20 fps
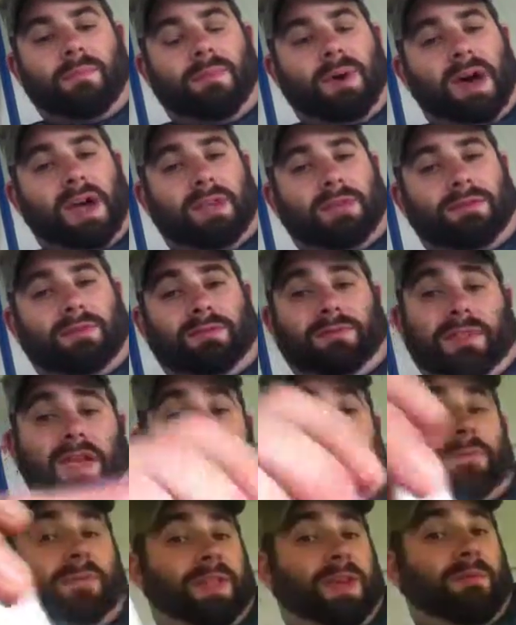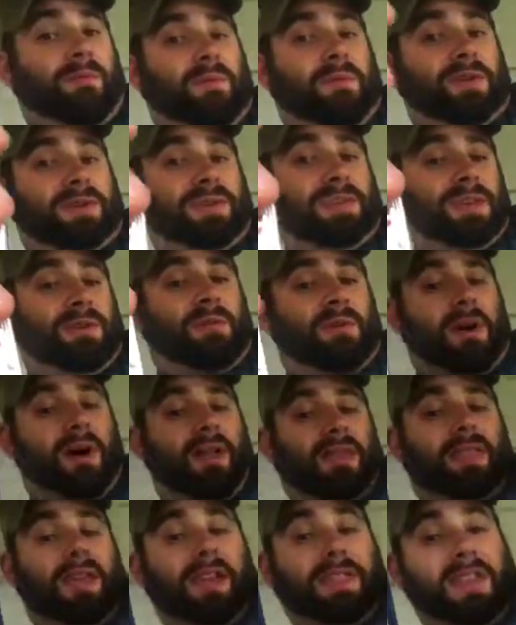But definitely when you see
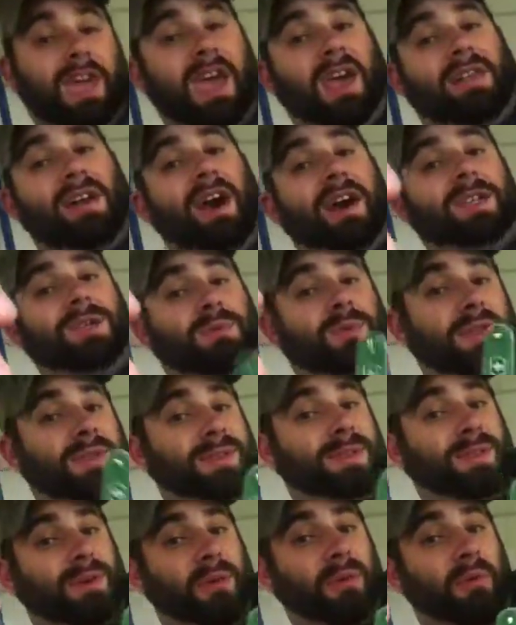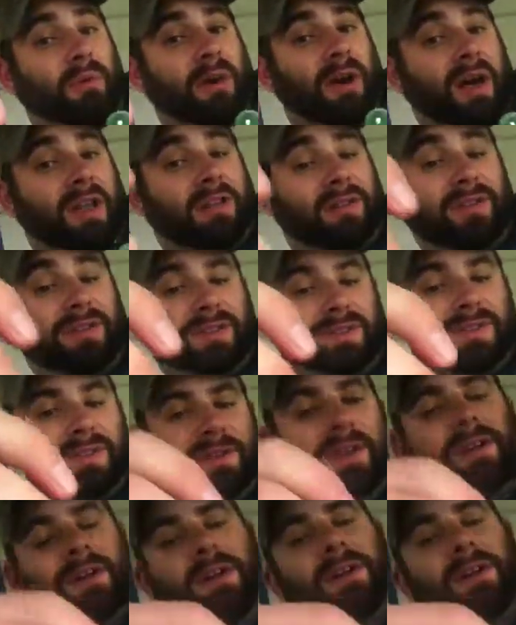one, like the Alox ones in the cool colors,